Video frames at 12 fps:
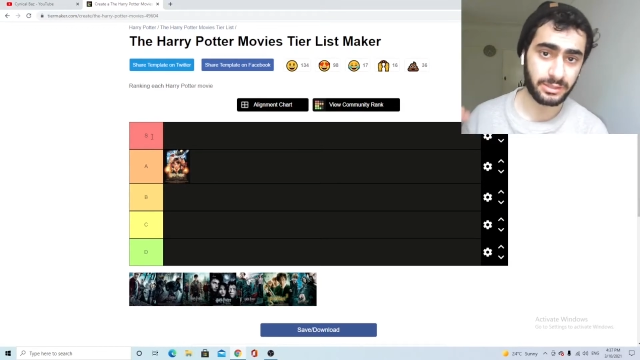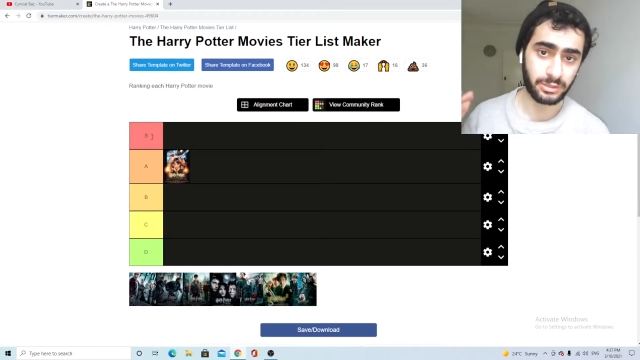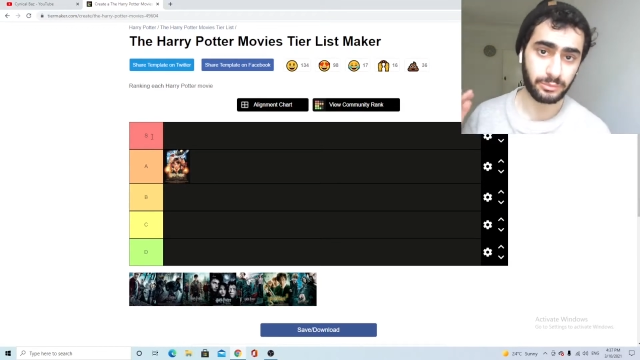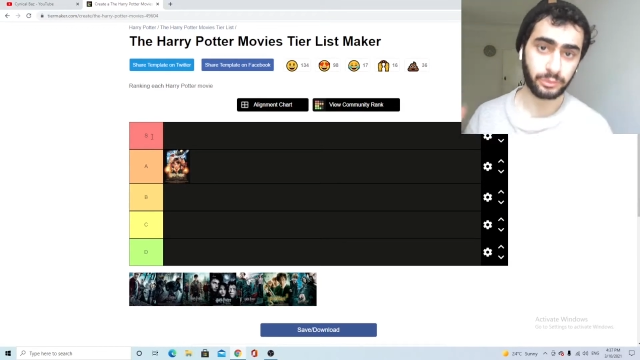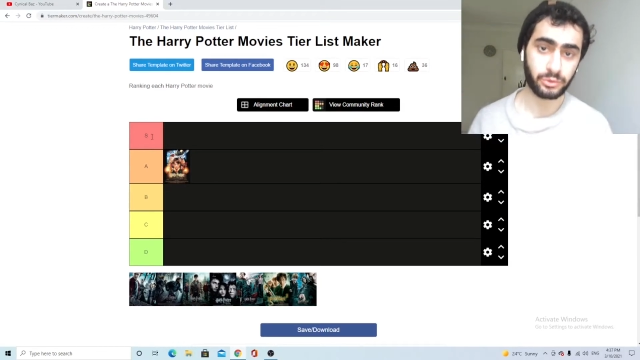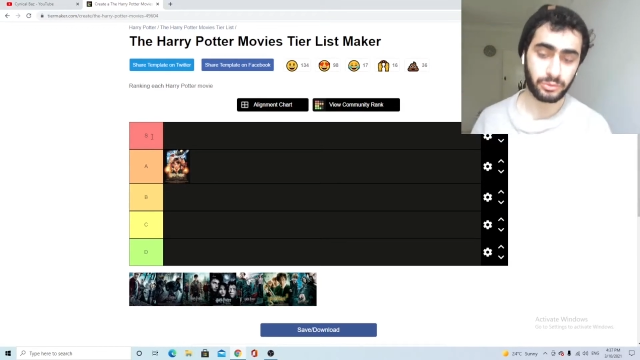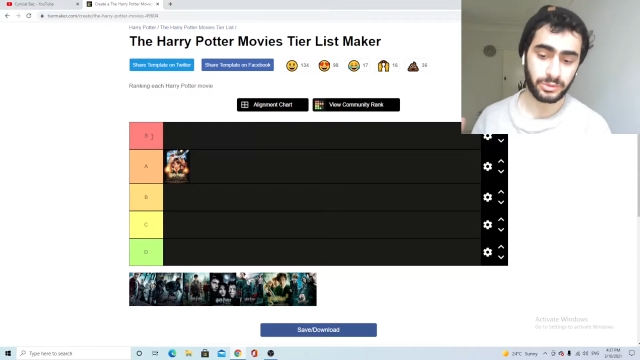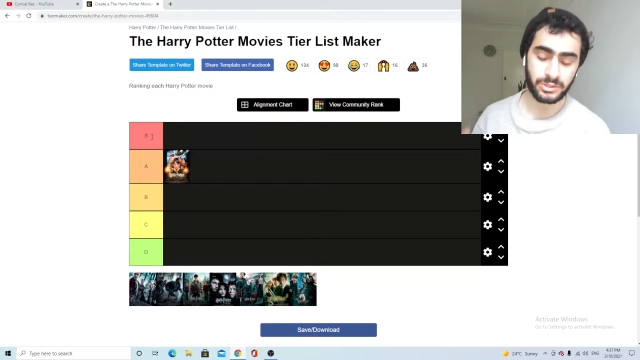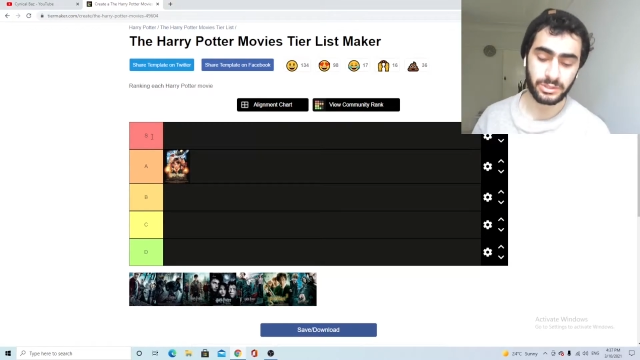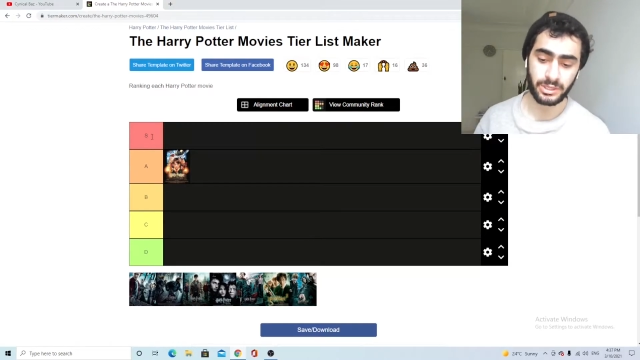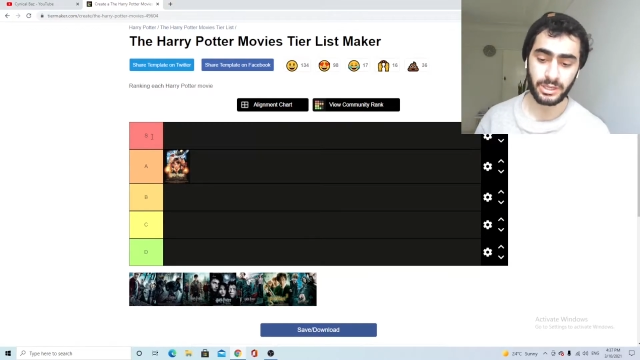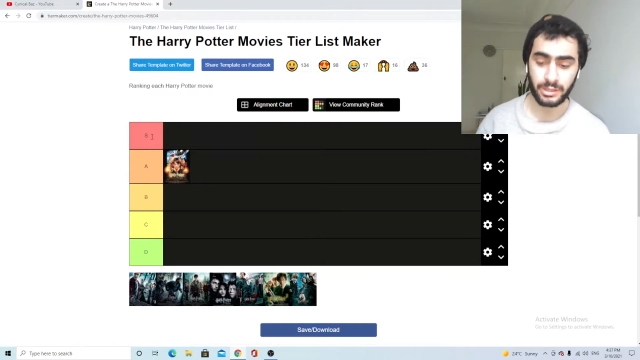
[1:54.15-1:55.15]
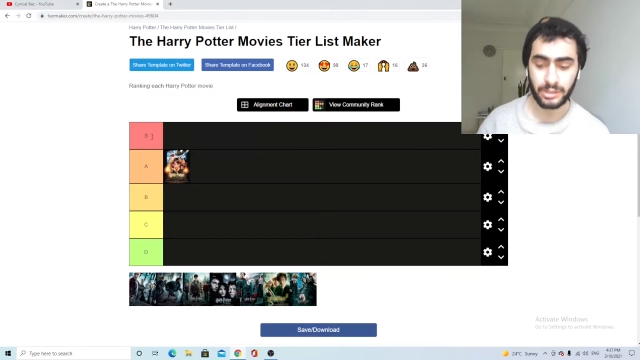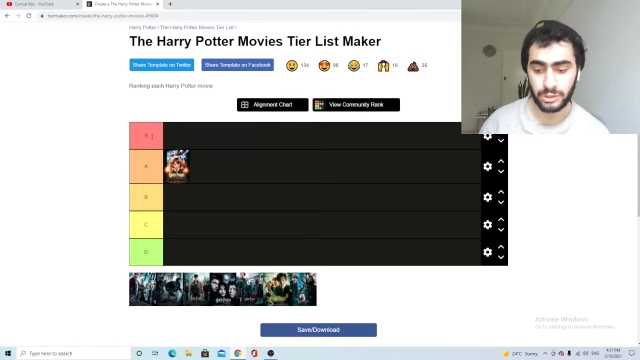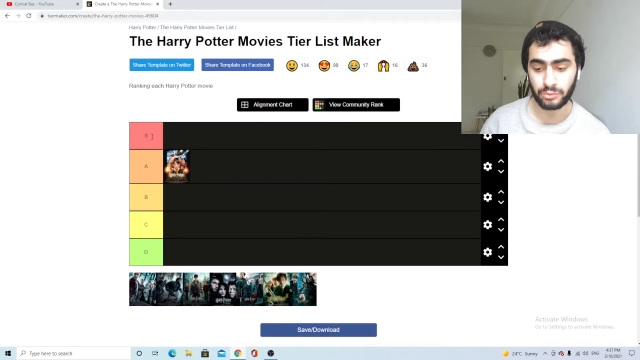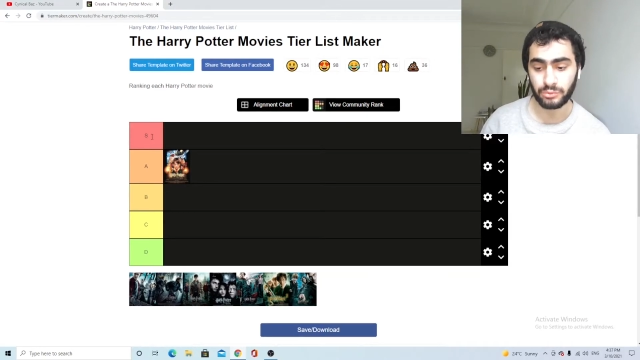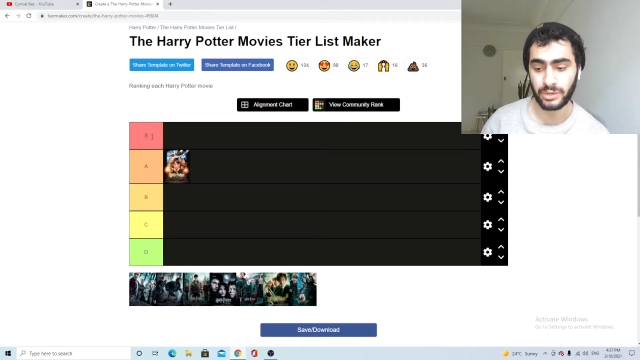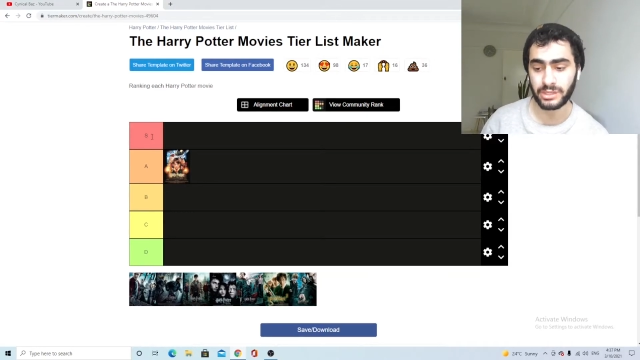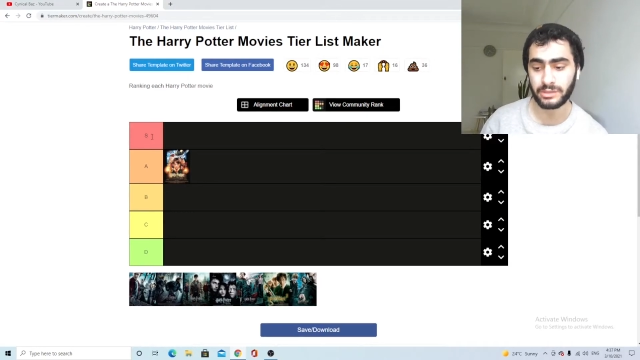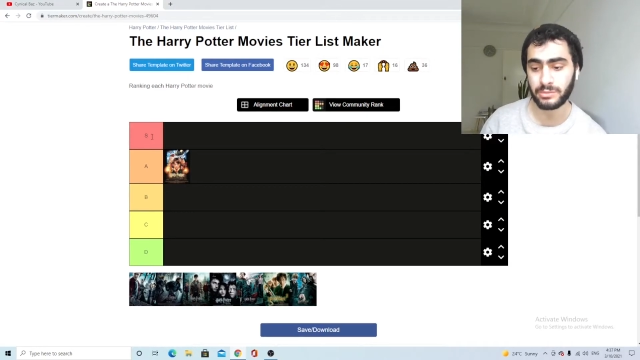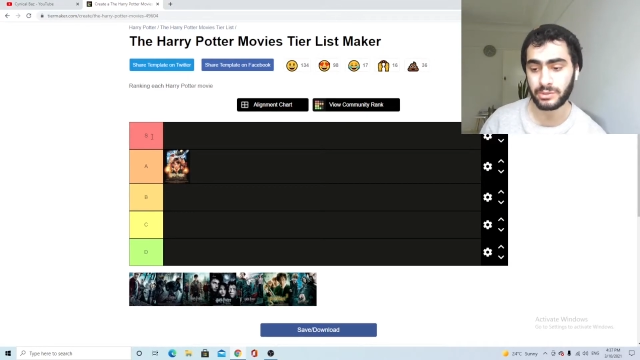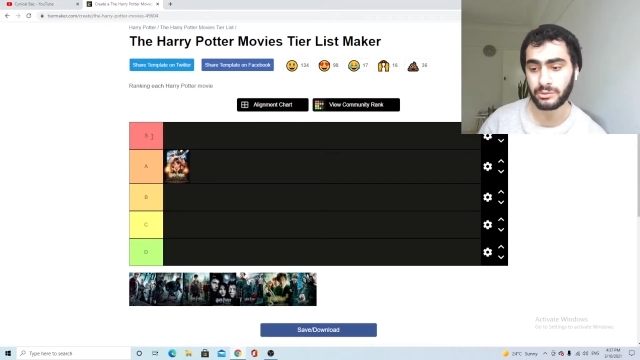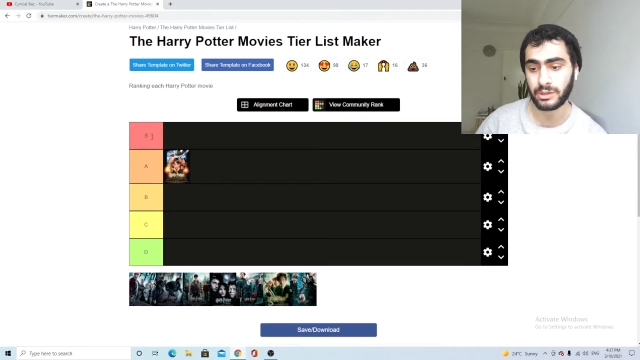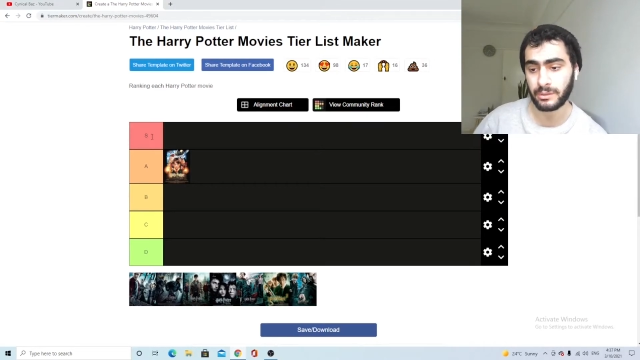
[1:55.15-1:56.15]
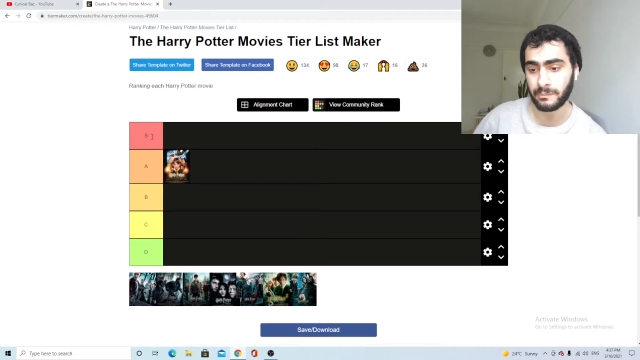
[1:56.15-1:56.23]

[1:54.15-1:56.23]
Tell me which ones you would rank them in order.